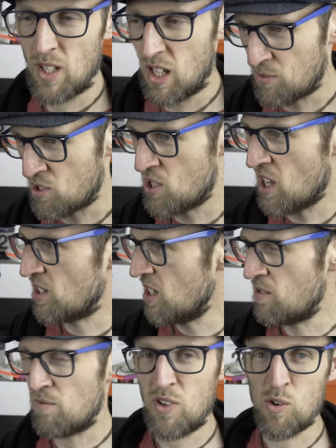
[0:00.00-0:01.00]
I have to say, I
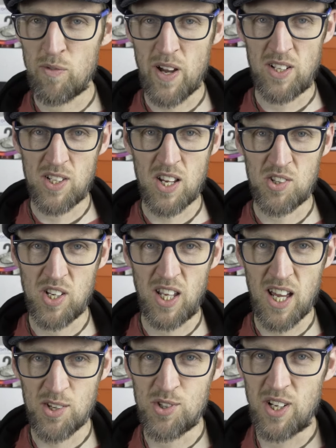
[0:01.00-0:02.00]
didn't feel
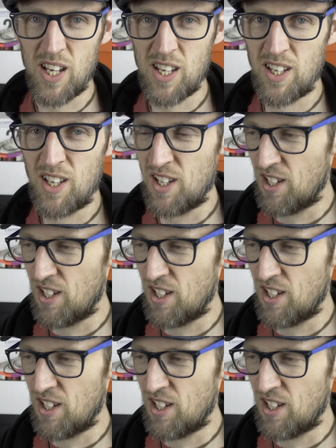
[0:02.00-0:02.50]
fantastic yesterday.